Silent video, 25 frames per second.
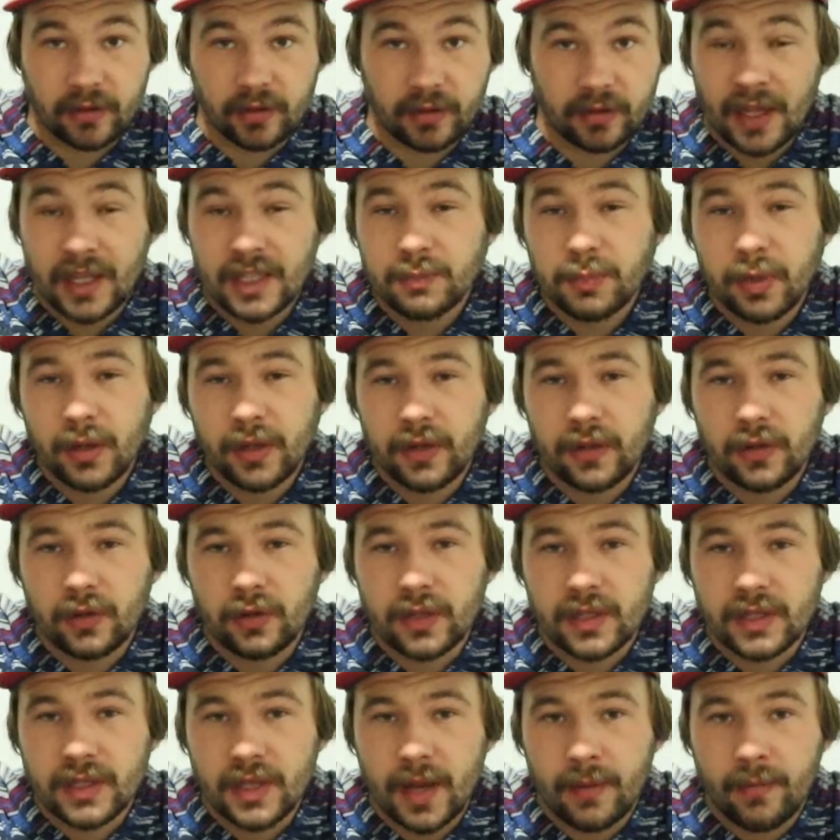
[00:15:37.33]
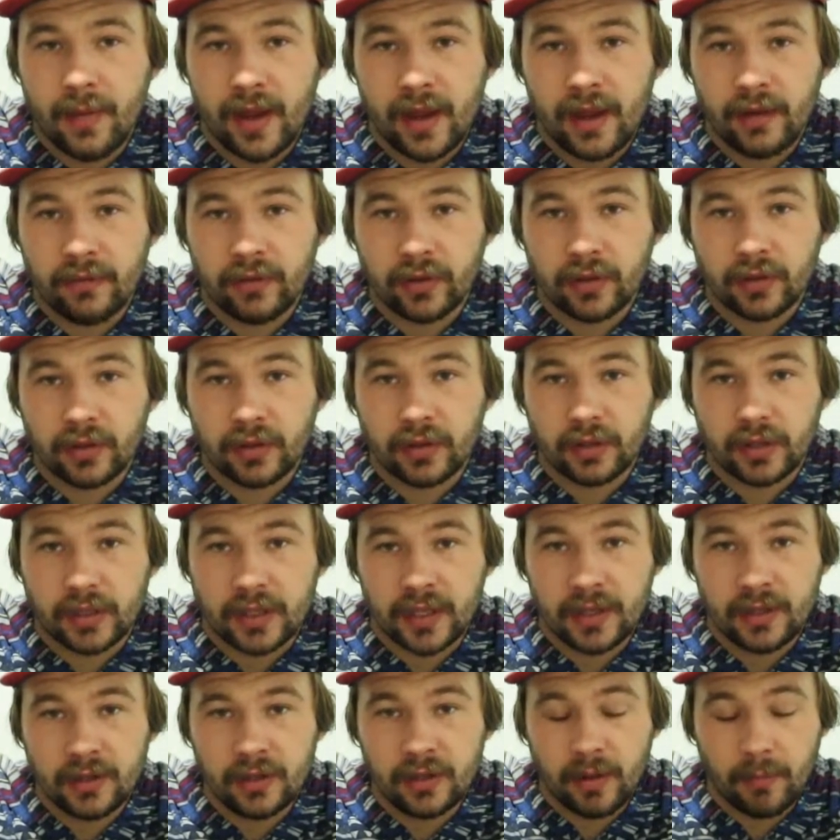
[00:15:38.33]
That's probably the only time I ever
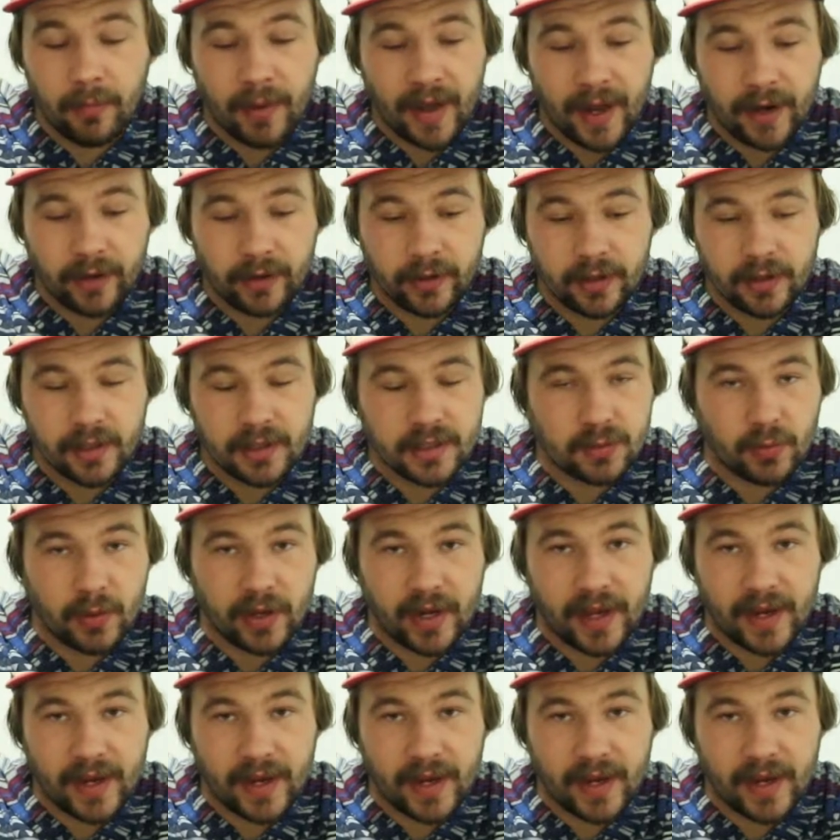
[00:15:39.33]
kill the battery is when